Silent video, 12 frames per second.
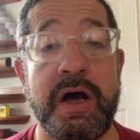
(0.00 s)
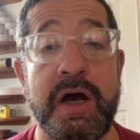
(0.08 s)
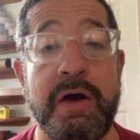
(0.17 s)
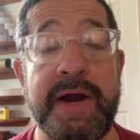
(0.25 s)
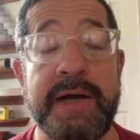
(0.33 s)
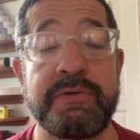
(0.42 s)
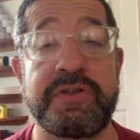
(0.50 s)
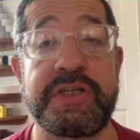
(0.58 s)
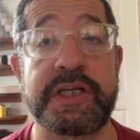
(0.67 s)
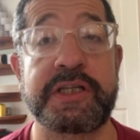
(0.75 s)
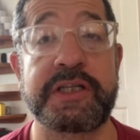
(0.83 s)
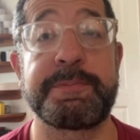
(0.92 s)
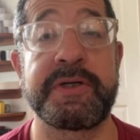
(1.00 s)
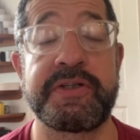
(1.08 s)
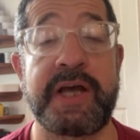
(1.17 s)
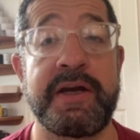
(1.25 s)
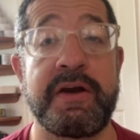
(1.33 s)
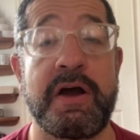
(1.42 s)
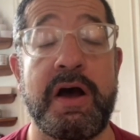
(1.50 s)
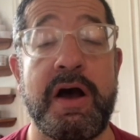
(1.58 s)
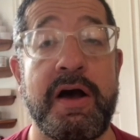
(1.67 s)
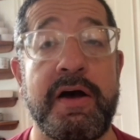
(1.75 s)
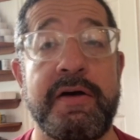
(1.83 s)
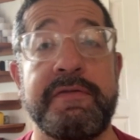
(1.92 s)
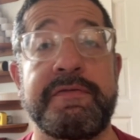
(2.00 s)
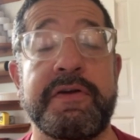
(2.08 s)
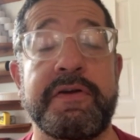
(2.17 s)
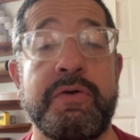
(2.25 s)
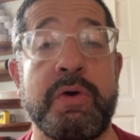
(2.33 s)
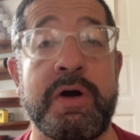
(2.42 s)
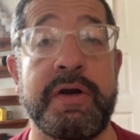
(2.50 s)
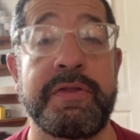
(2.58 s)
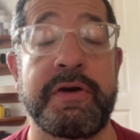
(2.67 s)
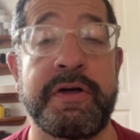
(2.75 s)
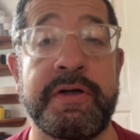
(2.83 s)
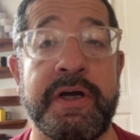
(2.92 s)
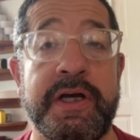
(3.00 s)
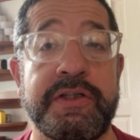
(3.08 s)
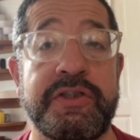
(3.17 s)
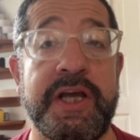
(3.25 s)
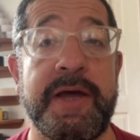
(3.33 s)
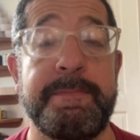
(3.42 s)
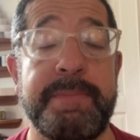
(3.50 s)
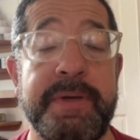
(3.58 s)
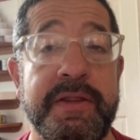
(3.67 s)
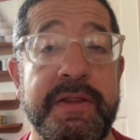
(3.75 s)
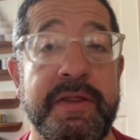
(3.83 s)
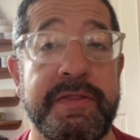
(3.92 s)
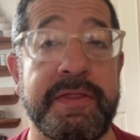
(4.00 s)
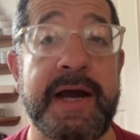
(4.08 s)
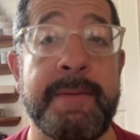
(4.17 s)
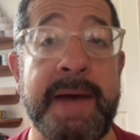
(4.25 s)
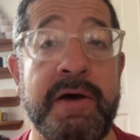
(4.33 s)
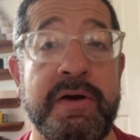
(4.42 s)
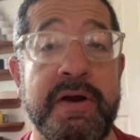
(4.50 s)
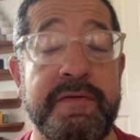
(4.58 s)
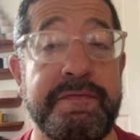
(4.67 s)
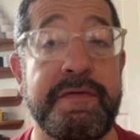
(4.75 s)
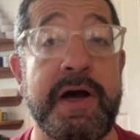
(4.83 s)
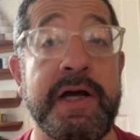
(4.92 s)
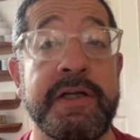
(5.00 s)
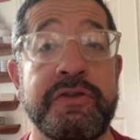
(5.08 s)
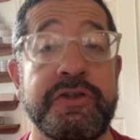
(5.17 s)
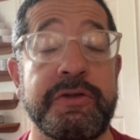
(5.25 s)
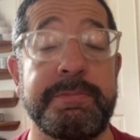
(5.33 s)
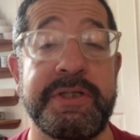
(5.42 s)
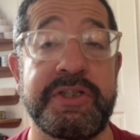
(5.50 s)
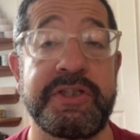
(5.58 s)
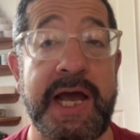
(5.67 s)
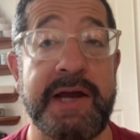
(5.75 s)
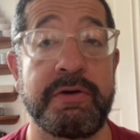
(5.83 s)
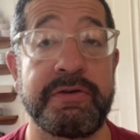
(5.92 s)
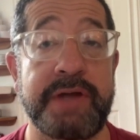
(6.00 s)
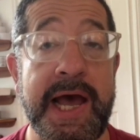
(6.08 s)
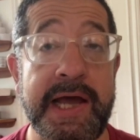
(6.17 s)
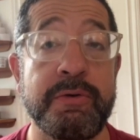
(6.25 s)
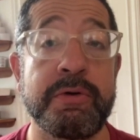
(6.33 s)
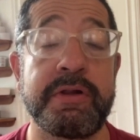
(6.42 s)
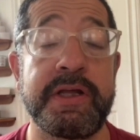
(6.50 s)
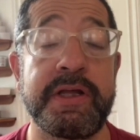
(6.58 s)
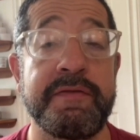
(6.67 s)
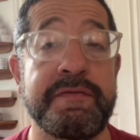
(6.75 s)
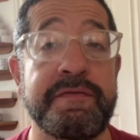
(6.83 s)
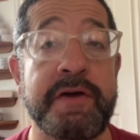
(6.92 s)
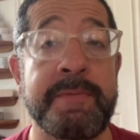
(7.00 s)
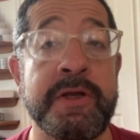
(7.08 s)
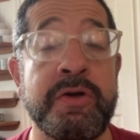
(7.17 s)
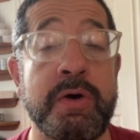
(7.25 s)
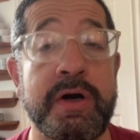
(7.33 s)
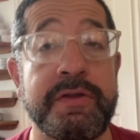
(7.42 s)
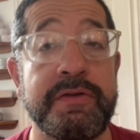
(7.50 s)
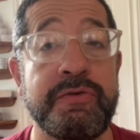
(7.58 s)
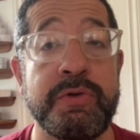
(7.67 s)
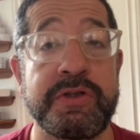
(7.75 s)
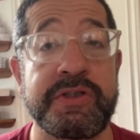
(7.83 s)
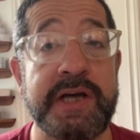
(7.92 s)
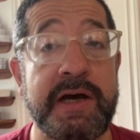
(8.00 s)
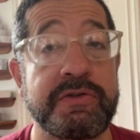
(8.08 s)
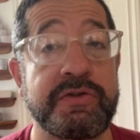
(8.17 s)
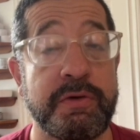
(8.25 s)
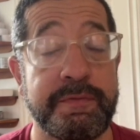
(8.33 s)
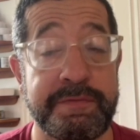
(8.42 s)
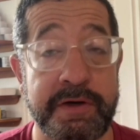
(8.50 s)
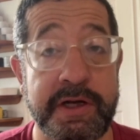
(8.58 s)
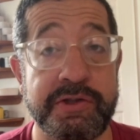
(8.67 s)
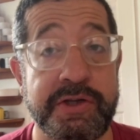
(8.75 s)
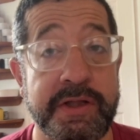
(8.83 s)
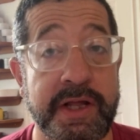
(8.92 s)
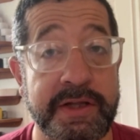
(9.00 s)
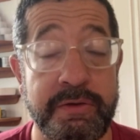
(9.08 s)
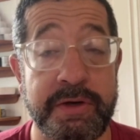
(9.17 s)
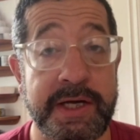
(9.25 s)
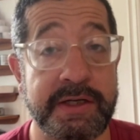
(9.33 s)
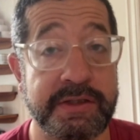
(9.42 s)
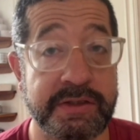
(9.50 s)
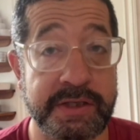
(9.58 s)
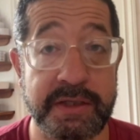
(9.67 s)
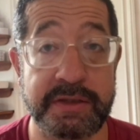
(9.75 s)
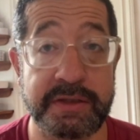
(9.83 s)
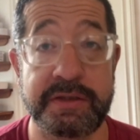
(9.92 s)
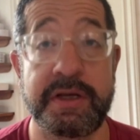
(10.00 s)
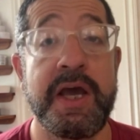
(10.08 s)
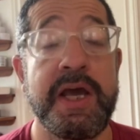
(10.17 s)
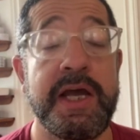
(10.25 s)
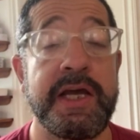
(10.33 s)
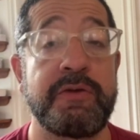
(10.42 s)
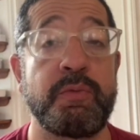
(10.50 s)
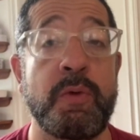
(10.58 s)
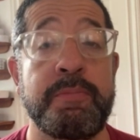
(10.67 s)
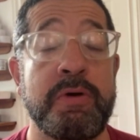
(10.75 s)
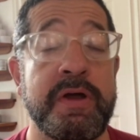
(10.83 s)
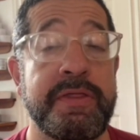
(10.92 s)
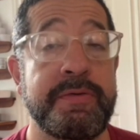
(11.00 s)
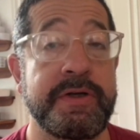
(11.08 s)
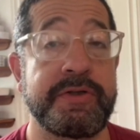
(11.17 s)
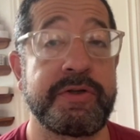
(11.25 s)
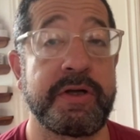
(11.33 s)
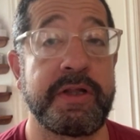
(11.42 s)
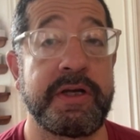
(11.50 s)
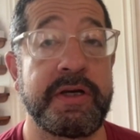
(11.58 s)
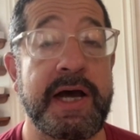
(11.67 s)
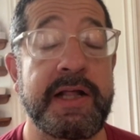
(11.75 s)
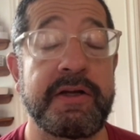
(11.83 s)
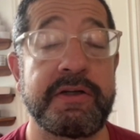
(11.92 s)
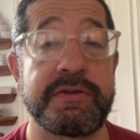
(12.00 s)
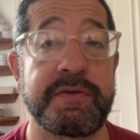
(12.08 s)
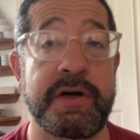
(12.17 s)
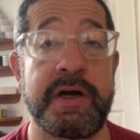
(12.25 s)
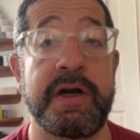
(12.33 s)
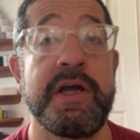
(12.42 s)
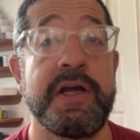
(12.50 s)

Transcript: around 6% of northern GNP, that amount of funds should be channeled annually from the north to the south. So for a country like the United States, it's $1.3 trillion. For